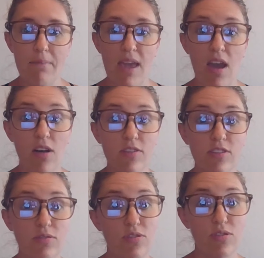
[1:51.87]
they
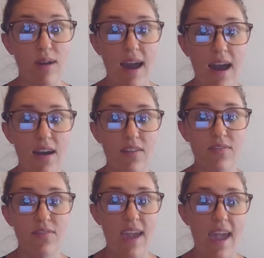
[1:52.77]
also do have
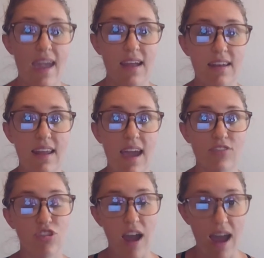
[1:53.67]
an
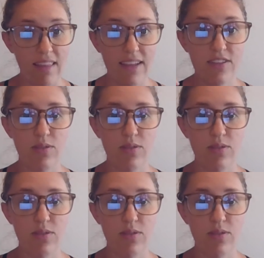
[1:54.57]
extra eyelid,